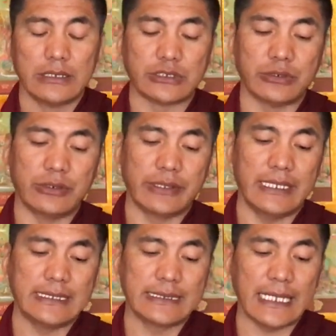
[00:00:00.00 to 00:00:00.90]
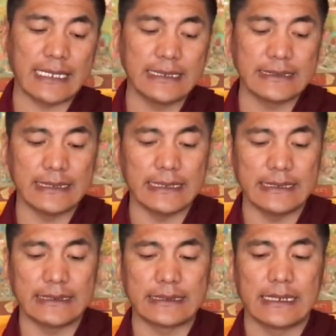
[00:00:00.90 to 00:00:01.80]
So then second
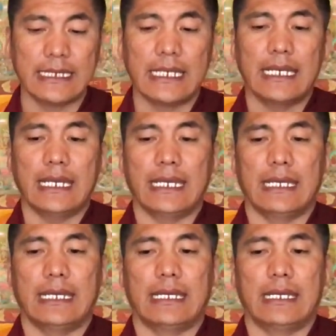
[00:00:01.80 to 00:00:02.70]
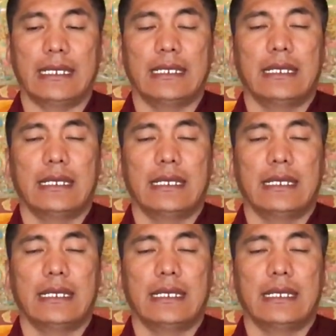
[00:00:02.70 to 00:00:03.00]
things, every